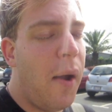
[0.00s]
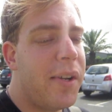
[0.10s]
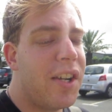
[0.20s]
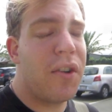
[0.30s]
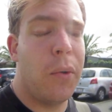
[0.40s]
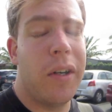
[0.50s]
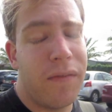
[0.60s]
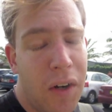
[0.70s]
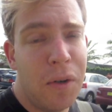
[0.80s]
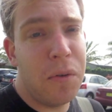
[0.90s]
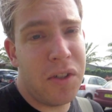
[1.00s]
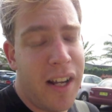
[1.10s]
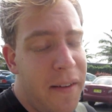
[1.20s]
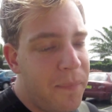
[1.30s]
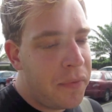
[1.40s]
We don't know what roles
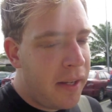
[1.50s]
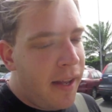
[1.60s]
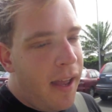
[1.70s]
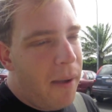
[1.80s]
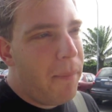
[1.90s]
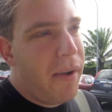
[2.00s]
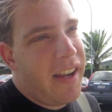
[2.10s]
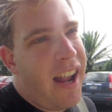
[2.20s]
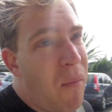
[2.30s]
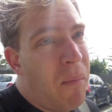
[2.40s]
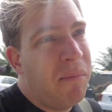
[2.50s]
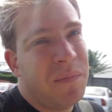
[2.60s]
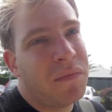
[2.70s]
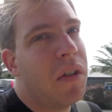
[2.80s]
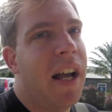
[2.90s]
yet, but yeah,
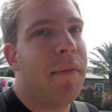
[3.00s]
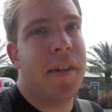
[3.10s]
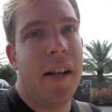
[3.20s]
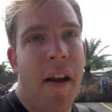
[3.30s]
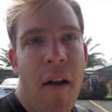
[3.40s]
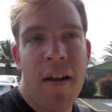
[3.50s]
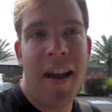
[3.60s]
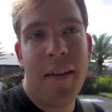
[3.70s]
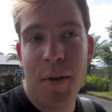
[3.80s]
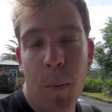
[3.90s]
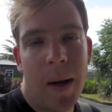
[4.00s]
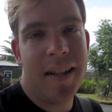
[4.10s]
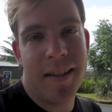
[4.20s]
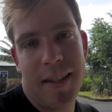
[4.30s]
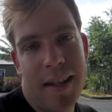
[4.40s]
we'll have to
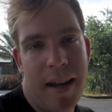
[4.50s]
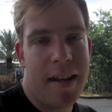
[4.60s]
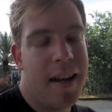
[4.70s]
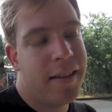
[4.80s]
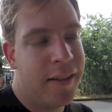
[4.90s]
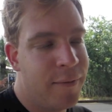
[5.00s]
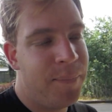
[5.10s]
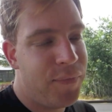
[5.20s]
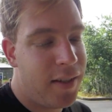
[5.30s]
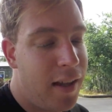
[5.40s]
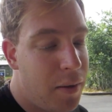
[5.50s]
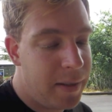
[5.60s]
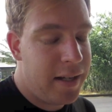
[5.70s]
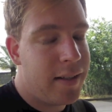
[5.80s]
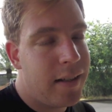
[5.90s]
wait and see, I guess. So that'll
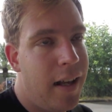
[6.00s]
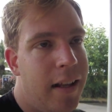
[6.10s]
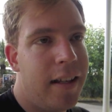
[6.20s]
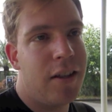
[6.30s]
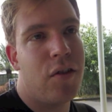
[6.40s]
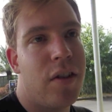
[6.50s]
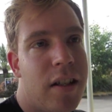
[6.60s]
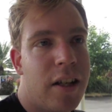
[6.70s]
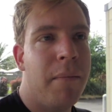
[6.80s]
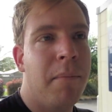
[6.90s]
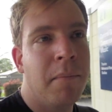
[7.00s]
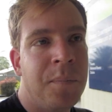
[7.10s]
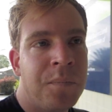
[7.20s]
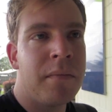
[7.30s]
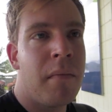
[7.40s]
be slightly interesting.
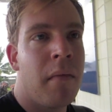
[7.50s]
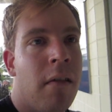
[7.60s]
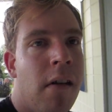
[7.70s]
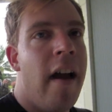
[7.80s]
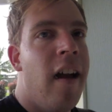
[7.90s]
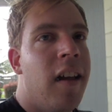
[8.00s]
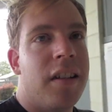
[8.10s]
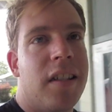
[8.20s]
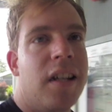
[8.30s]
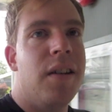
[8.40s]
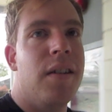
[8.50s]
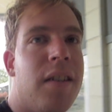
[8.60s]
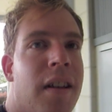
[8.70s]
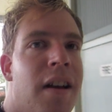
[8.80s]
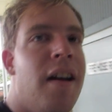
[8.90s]
Let's see
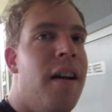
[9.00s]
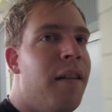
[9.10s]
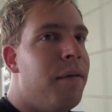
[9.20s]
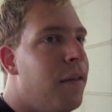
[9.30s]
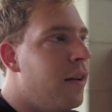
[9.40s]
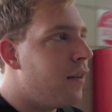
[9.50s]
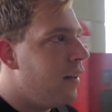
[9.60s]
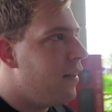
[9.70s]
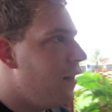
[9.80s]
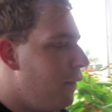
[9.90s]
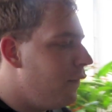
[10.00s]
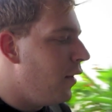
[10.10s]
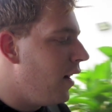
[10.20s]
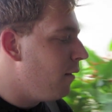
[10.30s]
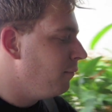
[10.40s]
who's floating around in the
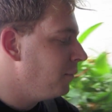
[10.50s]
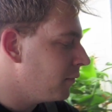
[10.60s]
foyer.